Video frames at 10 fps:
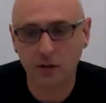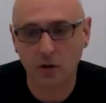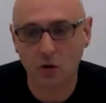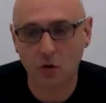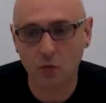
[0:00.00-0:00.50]

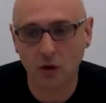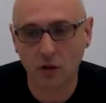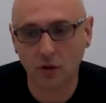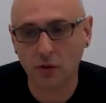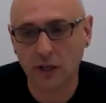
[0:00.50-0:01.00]
So
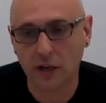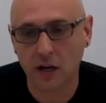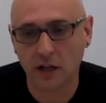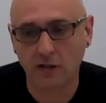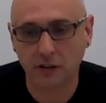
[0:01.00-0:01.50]
we're
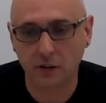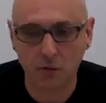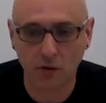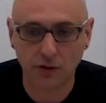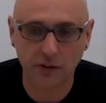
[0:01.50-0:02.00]
looking at
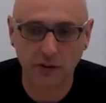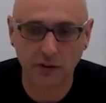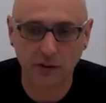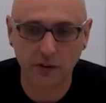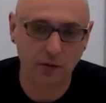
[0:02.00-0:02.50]
both
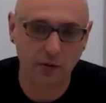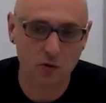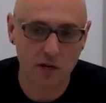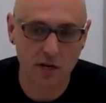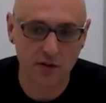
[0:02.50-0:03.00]

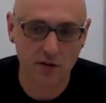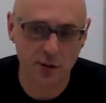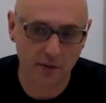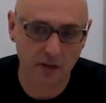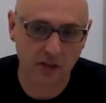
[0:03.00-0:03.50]
integration with
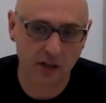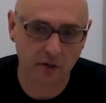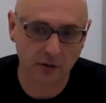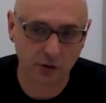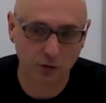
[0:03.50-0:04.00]
a
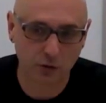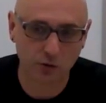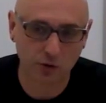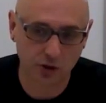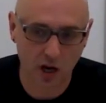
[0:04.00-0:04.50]
lot of the
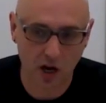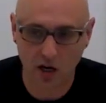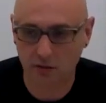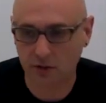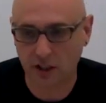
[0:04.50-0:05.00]
tools
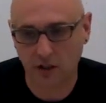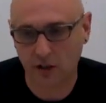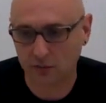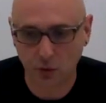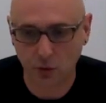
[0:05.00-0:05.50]
that
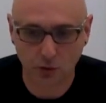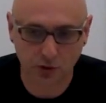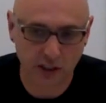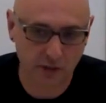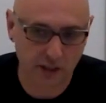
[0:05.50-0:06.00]
are
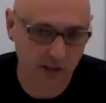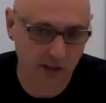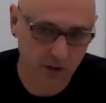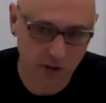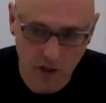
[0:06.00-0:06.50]
usual
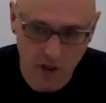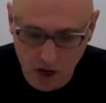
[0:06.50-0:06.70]
suspects,